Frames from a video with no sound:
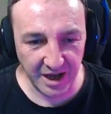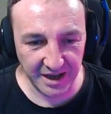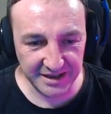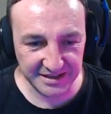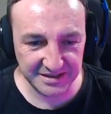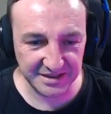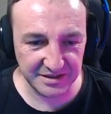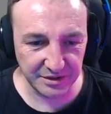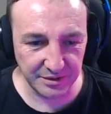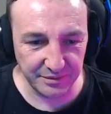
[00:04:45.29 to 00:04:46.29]
yes, this
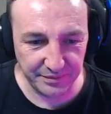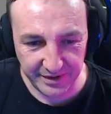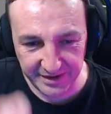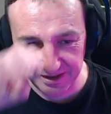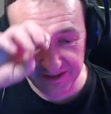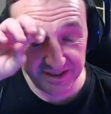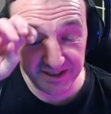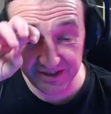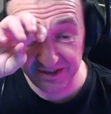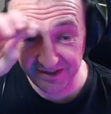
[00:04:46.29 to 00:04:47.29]
little 3D
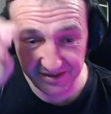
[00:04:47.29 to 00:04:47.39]
section.